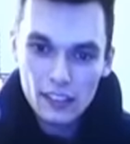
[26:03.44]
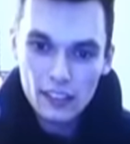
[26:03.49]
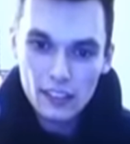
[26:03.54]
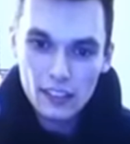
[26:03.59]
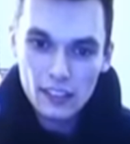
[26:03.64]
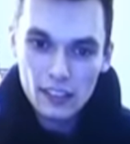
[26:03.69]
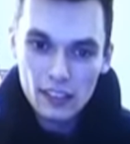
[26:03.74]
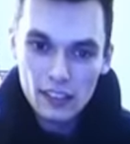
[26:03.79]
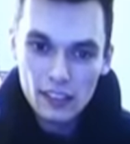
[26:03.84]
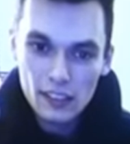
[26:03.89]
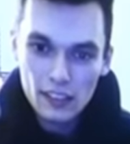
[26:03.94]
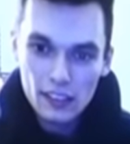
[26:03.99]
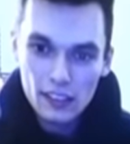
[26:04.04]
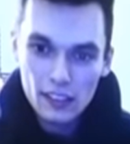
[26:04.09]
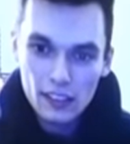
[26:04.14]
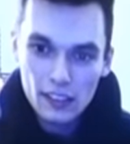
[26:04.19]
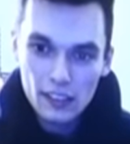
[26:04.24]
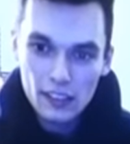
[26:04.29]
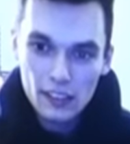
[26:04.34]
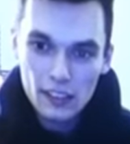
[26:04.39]

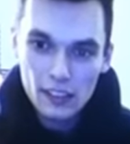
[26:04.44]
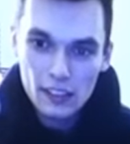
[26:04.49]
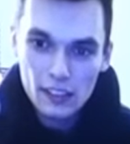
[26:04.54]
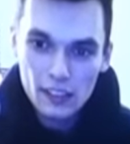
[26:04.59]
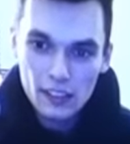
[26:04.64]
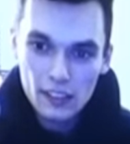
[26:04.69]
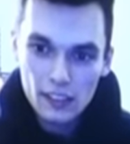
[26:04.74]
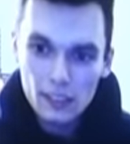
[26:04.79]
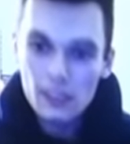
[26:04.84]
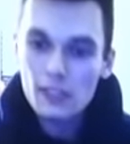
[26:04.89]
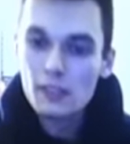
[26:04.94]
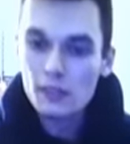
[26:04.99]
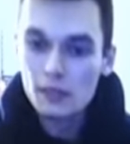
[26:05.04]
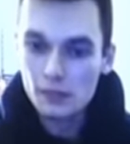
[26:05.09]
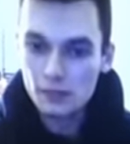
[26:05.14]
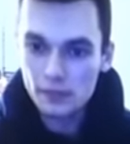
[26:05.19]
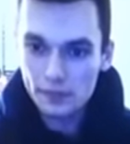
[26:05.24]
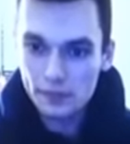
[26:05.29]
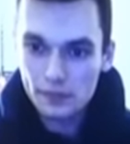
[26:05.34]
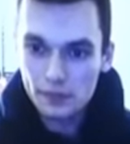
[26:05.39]

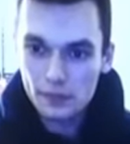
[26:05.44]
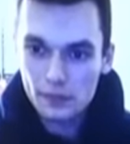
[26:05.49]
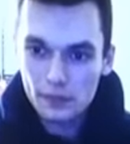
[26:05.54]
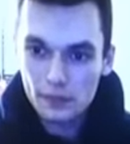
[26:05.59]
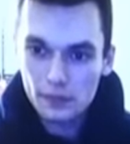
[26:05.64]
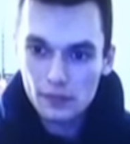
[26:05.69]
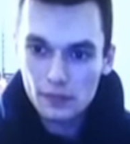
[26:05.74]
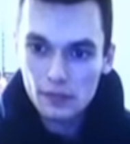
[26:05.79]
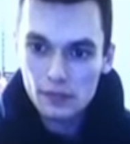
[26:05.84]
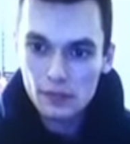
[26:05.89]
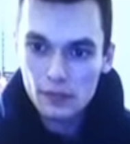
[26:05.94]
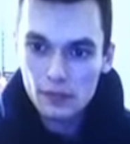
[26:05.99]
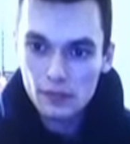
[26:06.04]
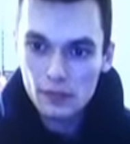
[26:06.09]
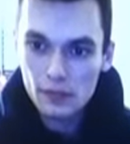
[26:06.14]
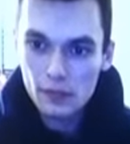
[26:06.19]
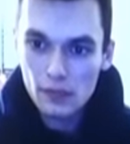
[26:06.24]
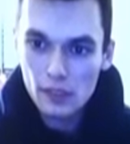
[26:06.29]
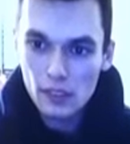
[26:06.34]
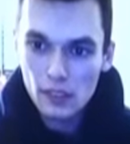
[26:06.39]

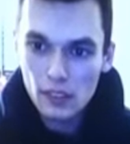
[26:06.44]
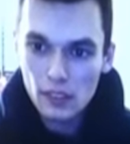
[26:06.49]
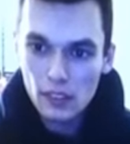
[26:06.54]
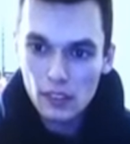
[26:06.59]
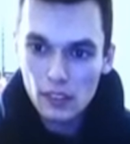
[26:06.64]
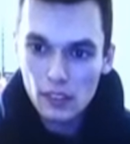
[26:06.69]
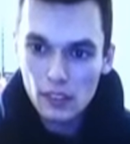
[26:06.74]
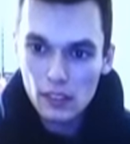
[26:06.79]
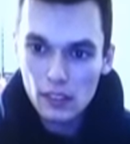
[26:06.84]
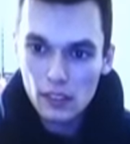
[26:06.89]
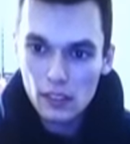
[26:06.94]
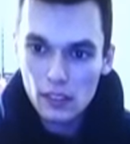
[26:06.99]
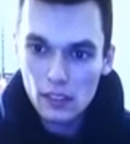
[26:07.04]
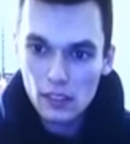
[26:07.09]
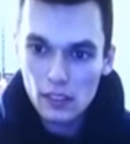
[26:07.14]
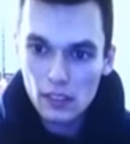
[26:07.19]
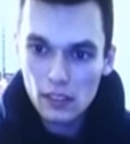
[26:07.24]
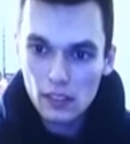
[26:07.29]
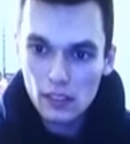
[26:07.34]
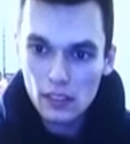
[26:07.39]

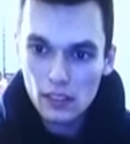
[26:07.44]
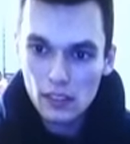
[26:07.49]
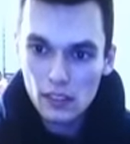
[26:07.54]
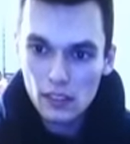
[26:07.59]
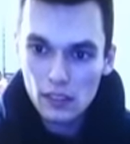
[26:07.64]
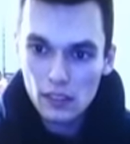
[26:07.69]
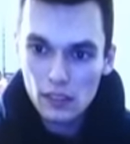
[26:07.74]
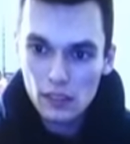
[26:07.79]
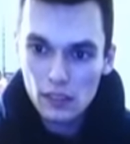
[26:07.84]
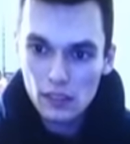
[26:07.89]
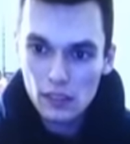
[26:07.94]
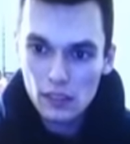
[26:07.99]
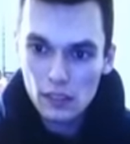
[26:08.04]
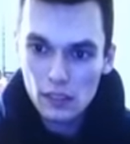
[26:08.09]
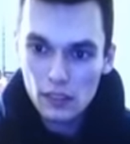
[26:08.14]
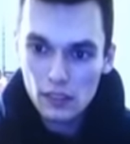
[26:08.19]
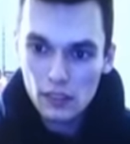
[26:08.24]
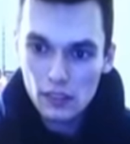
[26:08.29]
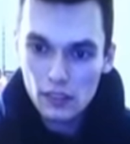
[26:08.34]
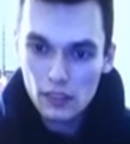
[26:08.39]

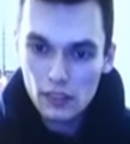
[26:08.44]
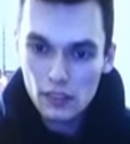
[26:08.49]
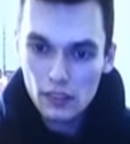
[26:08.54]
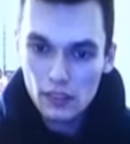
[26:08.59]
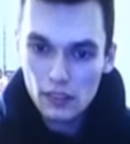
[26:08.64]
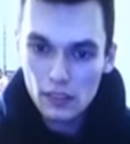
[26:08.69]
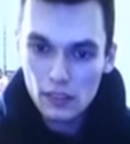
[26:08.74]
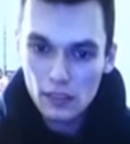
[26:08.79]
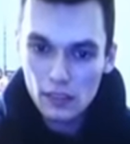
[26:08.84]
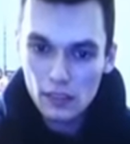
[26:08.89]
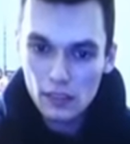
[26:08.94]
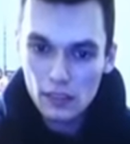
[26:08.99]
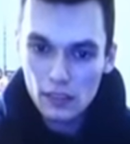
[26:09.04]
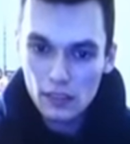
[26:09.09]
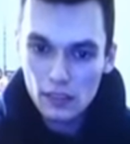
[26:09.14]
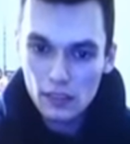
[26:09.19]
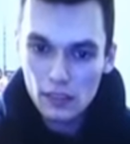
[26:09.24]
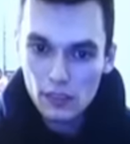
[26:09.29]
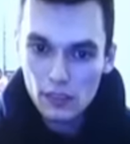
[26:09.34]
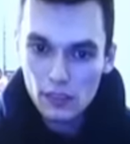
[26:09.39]

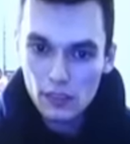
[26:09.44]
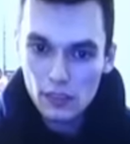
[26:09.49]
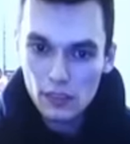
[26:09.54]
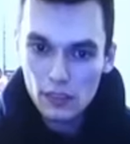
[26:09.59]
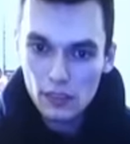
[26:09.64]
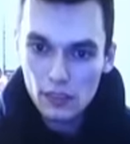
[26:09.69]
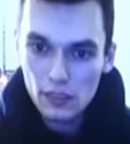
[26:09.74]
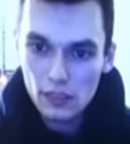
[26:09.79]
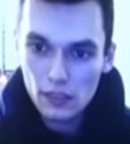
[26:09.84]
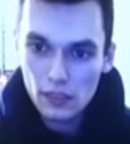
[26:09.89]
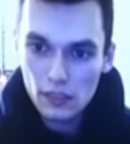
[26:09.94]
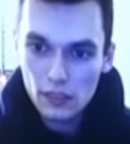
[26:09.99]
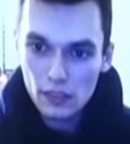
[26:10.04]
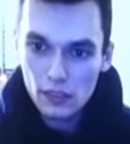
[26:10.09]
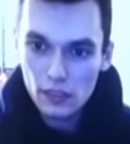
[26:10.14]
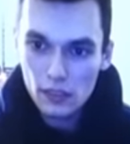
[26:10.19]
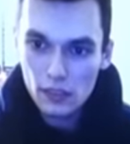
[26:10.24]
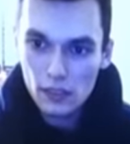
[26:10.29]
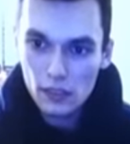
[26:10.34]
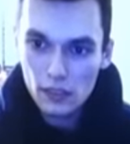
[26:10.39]

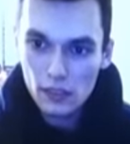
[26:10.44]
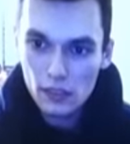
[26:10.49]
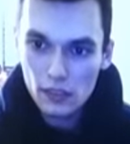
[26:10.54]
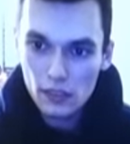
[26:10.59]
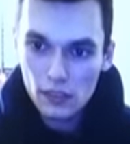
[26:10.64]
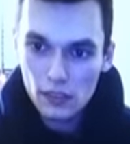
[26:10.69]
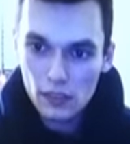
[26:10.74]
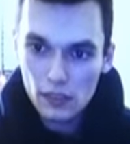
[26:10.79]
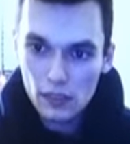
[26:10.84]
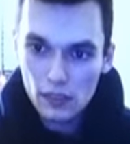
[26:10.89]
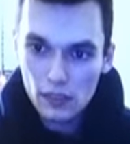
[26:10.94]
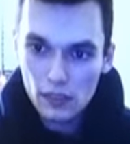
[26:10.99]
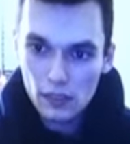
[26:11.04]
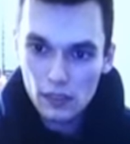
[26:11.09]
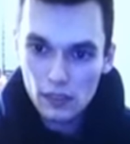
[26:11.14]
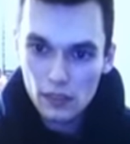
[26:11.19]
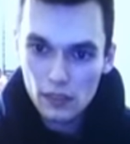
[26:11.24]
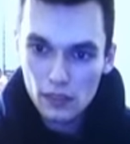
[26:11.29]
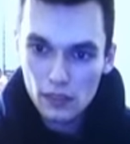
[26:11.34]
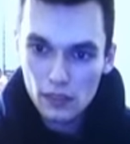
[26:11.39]
This person isn't speaking.